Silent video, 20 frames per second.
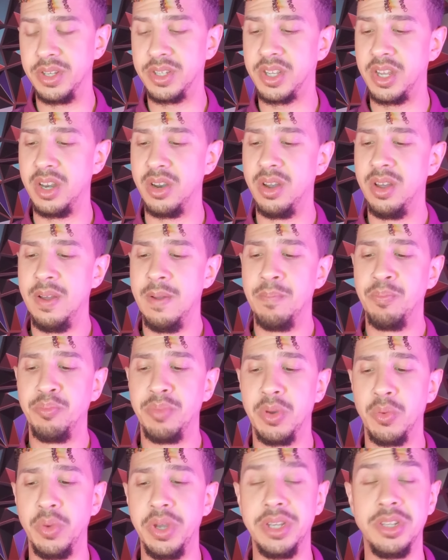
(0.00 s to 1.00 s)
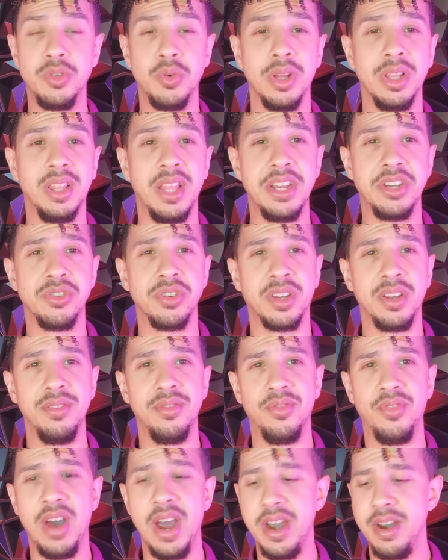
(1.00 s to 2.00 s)
It's going to be weak to electric and
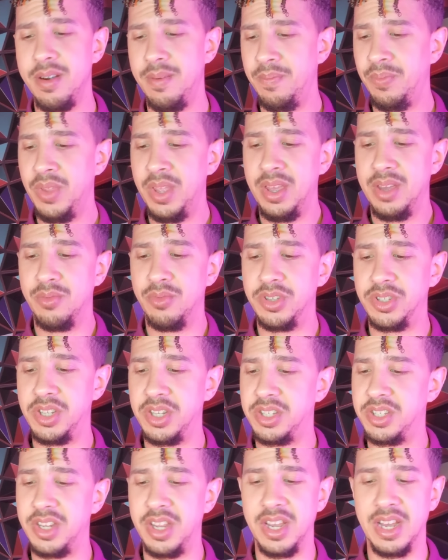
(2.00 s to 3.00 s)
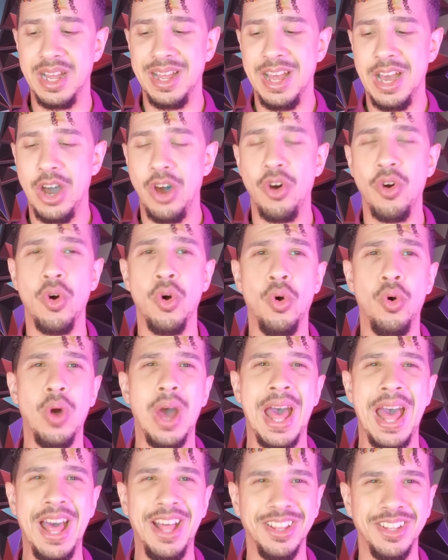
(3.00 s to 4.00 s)
fire, resisting a whole
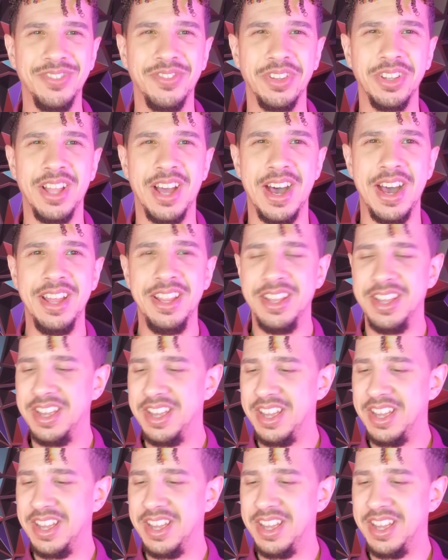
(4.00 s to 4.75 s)
hell of a lot.